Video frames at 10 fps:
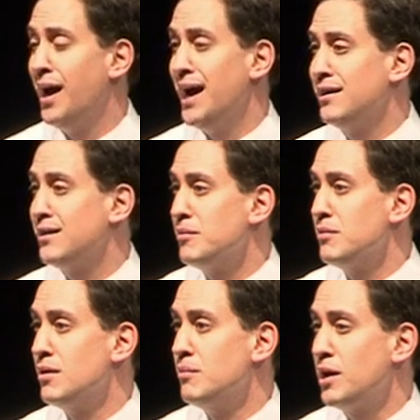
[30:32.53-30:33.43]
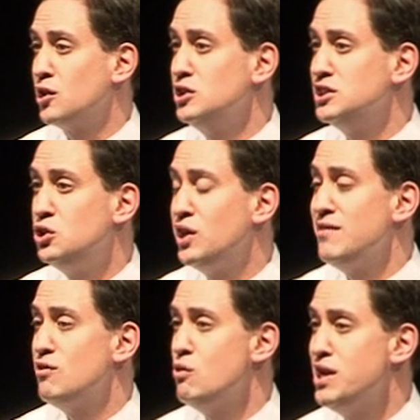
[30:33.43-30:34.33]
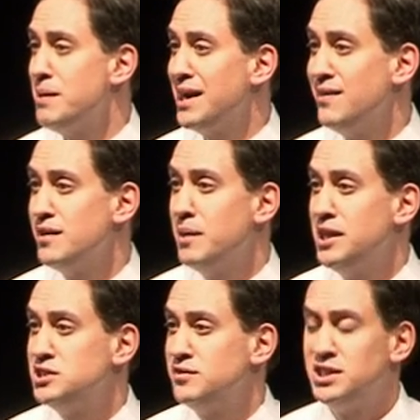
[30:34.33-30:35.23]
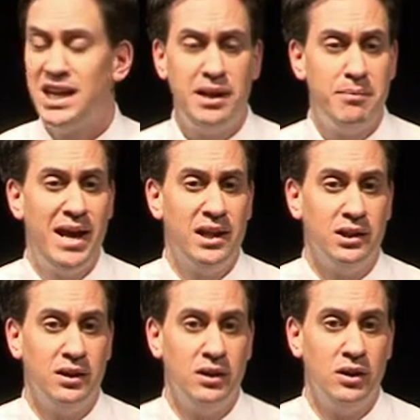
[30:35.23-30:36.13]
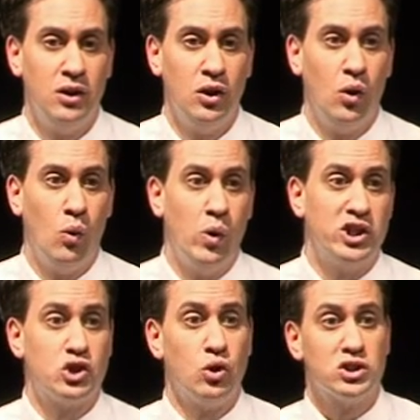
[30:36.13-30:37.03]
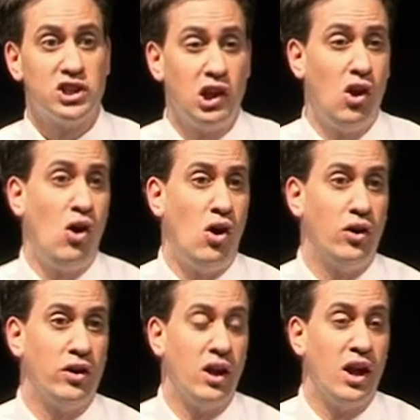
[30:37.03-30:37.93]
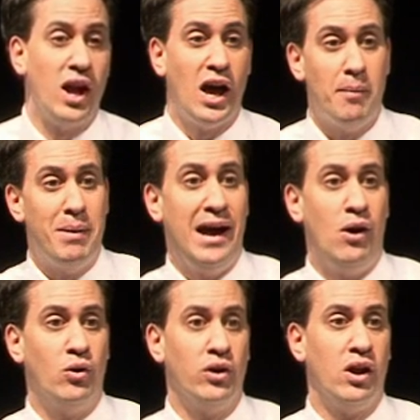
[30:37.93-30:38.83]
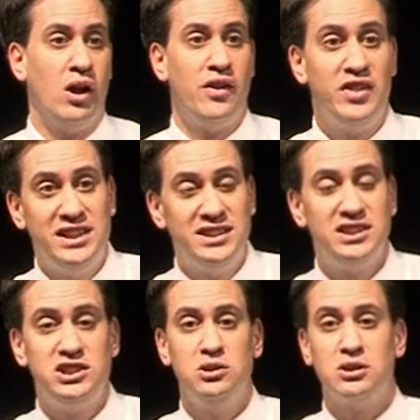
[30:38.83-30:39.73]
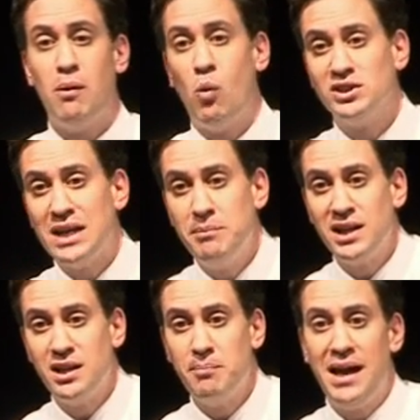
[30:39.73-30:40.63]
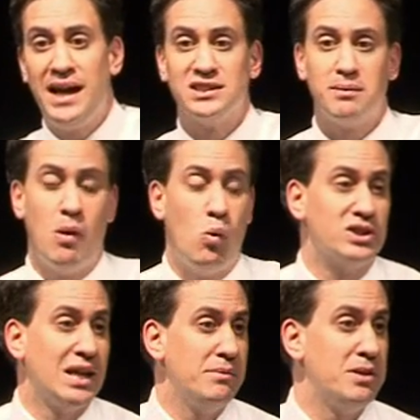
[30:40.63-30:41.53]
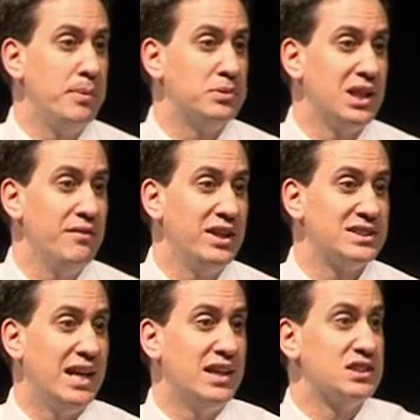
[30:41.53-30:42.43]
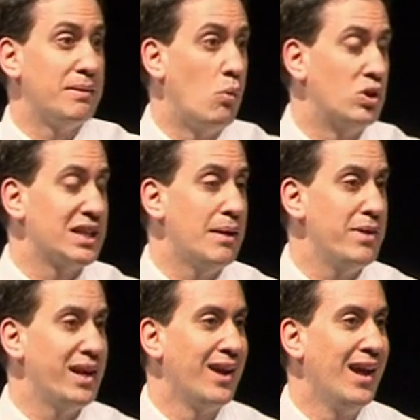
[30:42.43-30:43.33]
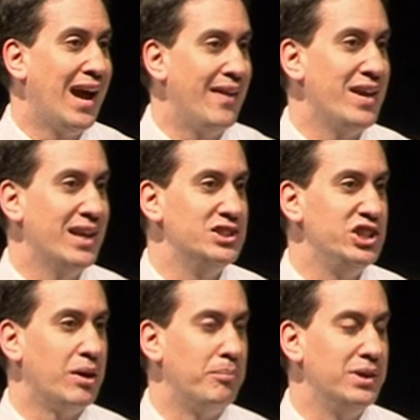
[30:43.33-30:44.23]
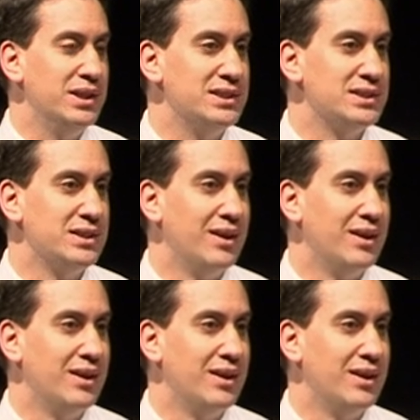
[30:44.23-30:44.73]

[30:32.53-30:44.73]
And my goodness, you can even read about it in the pages of the Daily Mail, which talks a lot about these issues, about what's happening in the banks, about what's happening to people's living standards, about what's happening at the energy companies.